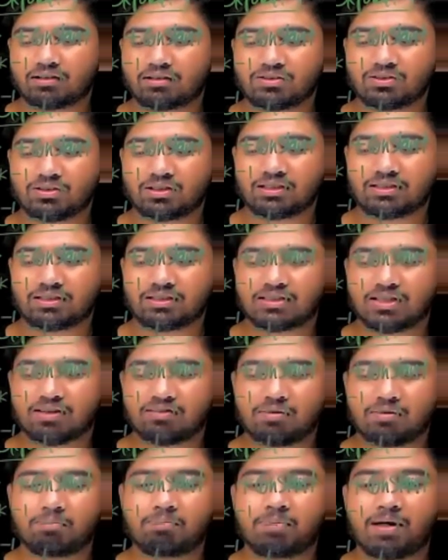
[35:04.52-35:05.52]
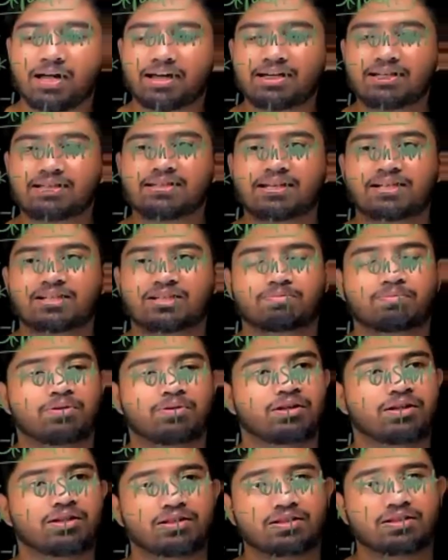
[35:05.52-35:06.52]
So this is our biased
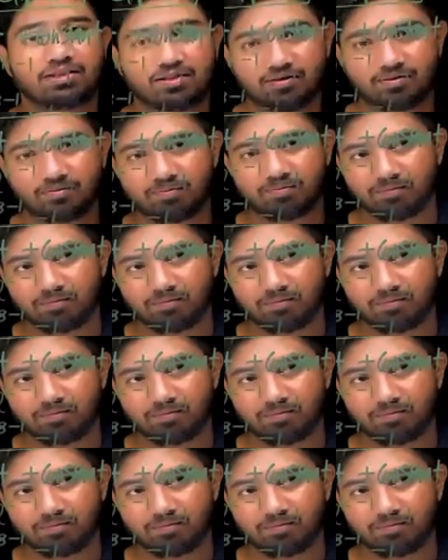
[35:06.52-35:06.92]
exponents.